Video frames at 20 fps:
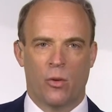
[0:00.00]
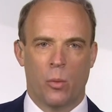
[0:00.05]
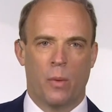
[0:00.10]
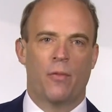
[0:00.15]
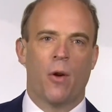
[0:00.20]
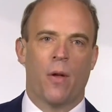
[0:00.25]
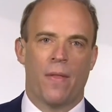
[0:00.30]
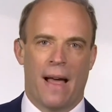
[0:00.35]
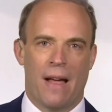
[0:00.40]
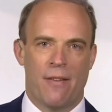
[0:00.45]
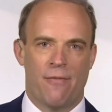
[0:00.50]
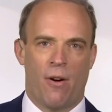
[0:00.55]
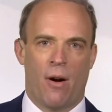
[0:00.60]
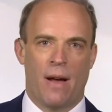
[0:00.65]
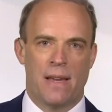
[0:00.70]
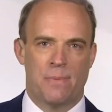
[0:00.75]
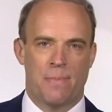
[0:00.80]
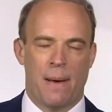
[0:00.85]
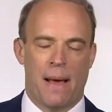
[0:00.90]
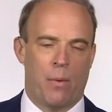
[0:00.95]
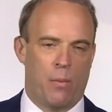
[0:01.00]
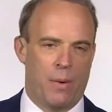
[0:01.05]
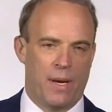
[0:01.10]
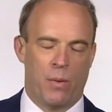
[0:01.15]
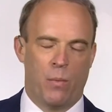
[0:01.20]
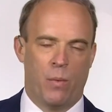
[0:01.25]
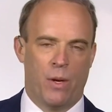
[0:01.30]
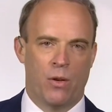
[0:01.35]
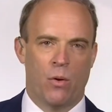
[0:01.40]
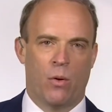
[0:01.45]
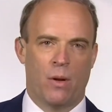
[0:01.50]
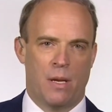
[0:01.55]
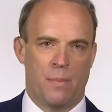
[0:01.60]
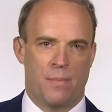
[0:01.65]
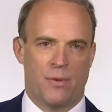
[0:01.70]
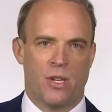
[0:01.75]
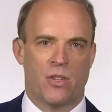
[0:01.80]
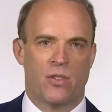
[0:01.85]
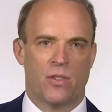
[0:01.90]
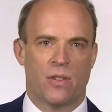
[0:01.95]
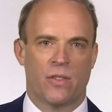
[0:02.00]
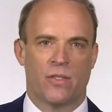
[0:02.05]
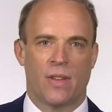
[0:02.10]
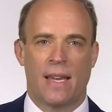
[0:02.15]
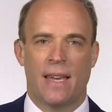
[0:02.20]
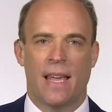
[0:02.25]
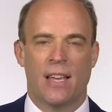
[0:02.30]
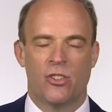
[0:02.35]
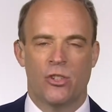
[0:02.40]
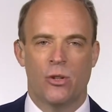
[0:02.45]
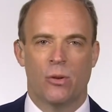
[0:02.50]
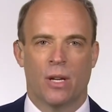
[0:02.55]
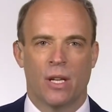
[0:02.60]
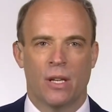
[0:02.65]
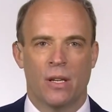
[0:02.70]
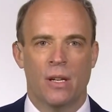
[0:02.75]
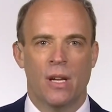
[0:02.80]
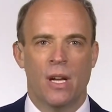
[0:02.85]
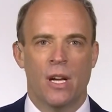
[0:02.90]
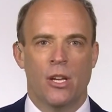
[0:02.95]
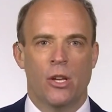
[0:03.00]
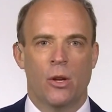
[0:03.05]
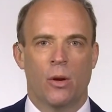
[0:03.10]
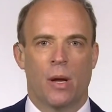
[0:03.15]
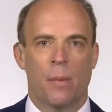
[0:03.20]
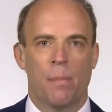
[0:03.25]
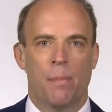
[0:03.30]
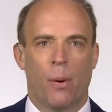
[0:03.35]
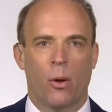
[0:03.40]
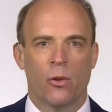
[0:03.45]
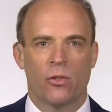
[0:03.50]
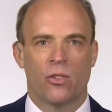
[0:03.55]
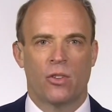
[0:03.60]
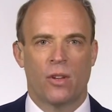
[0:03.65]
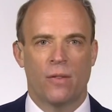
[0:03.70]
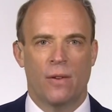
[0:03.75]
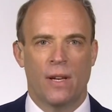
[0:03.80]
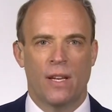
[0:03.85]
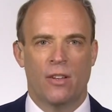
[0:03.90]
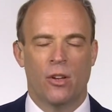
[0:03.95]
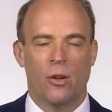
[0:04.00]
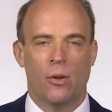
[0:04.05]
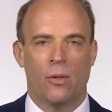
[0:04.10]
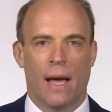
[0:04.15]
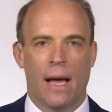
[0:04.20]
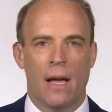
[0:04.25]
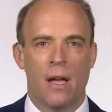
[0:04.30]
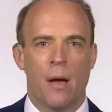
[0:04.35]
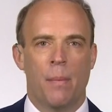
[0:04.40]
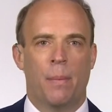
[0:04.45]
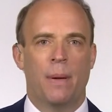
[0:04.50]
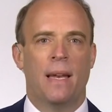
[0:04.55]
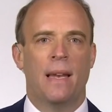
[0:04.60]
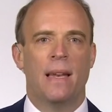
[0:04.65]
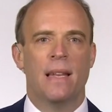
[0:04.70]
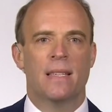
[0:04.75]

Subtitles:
So until we've got that advice back, we're not in a position to say, yes, you can positively do that.